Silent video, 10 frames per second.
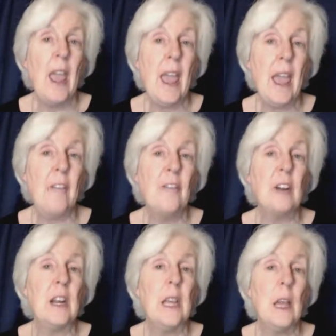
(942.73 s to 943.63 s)

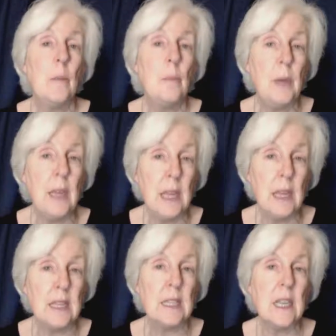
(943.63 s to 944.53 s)
every
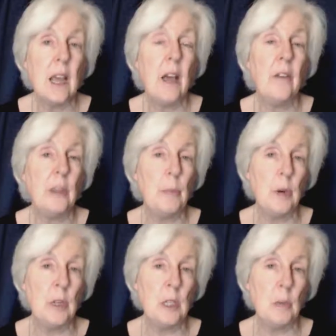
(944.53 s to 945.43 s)
piece of the
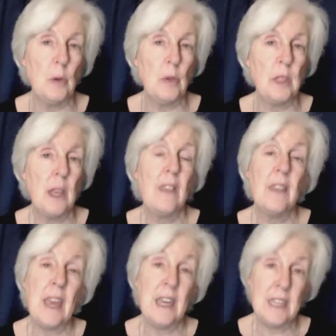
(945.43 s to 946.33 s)
principles
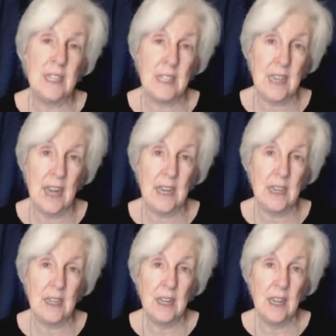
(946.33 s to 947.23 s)
that it stated.